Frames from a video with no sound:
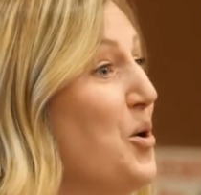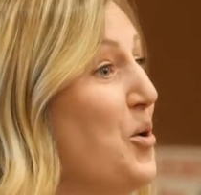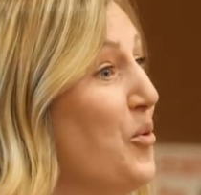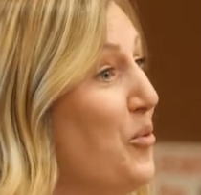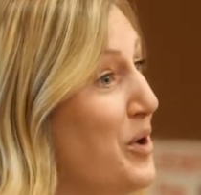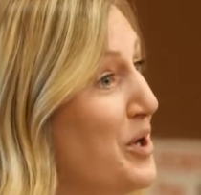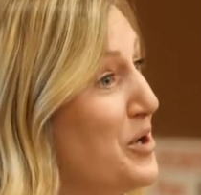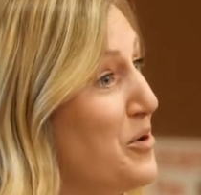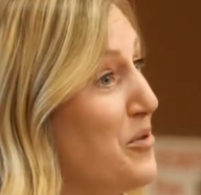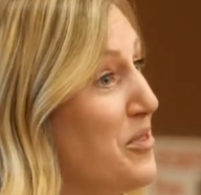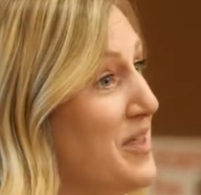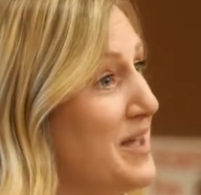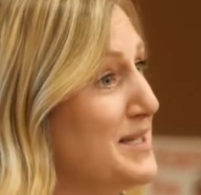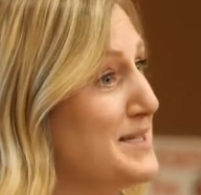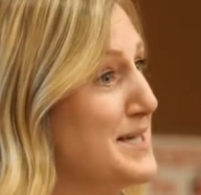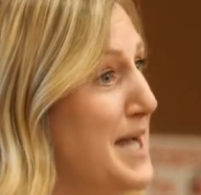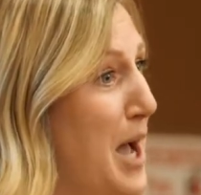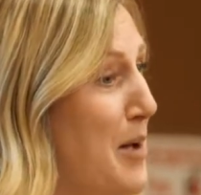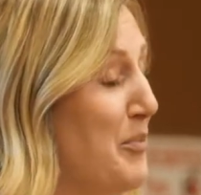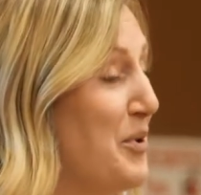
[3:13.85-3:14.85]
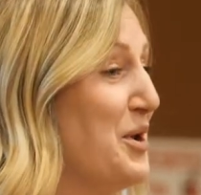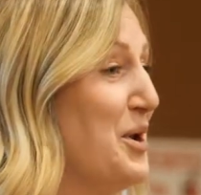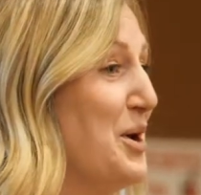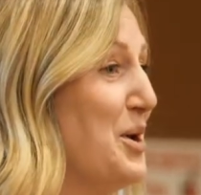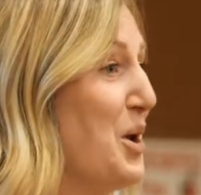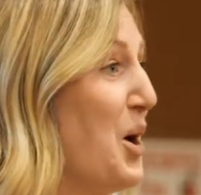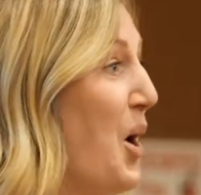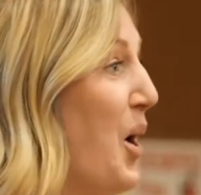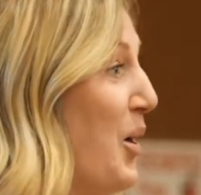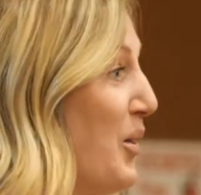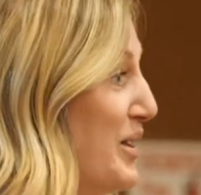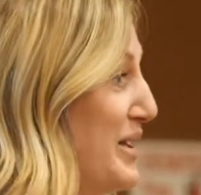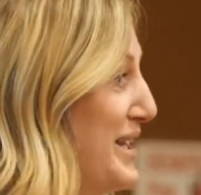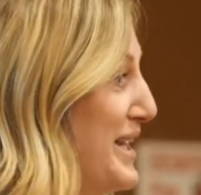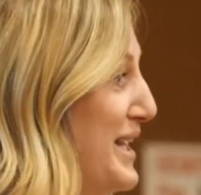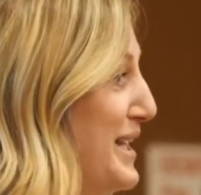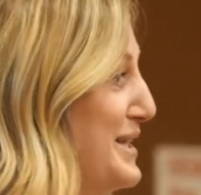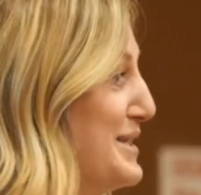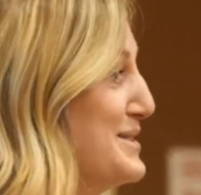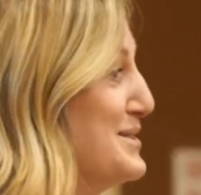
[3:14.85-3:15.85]
We know things happen on
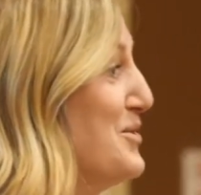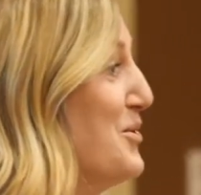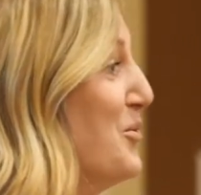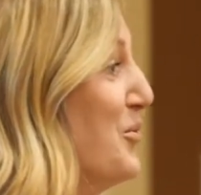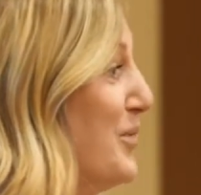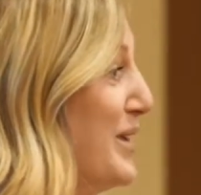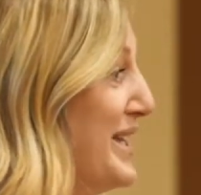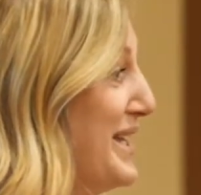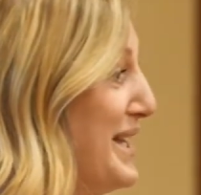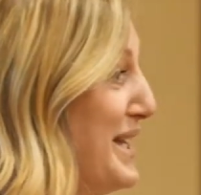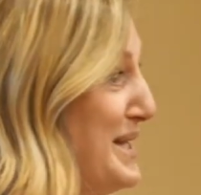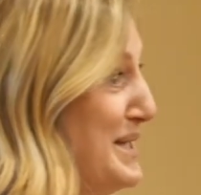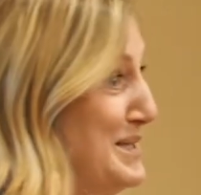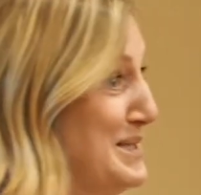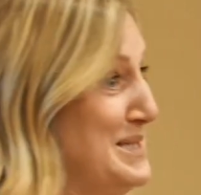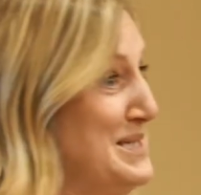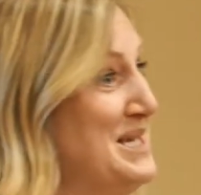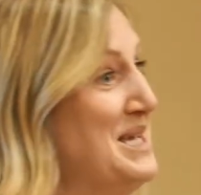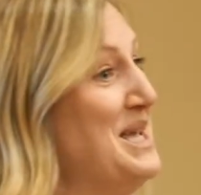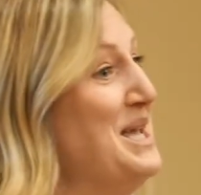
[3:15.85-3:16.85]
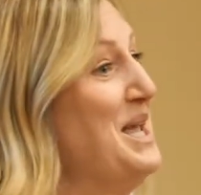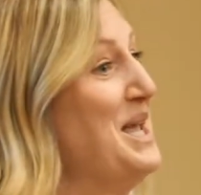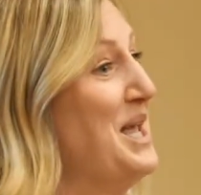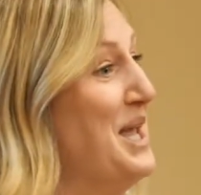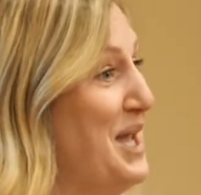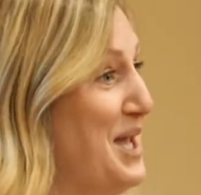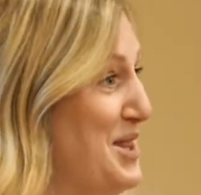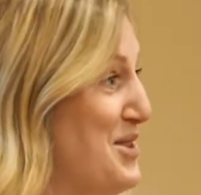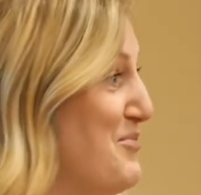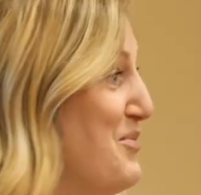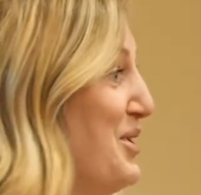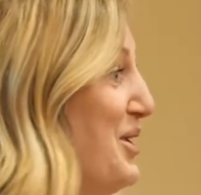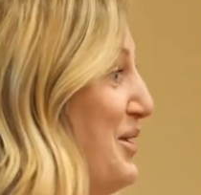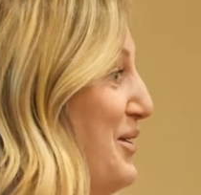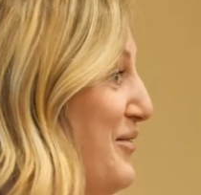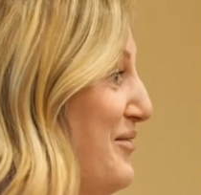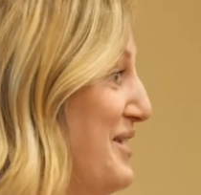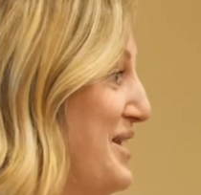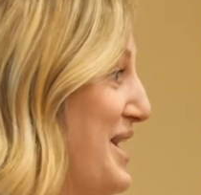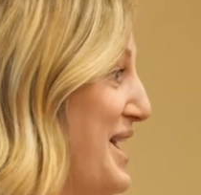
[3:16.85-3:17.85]
holidays, weekends, in the middle
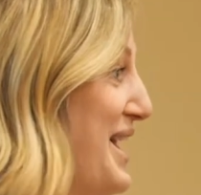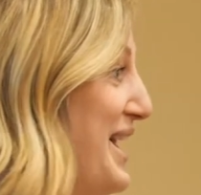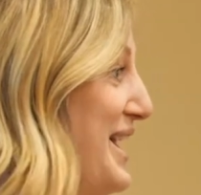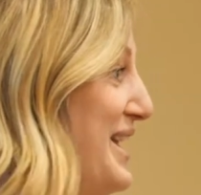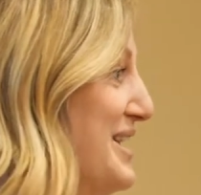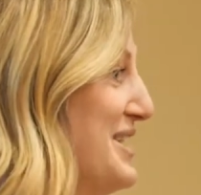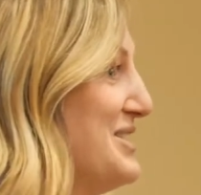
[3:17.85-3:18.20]
of the night.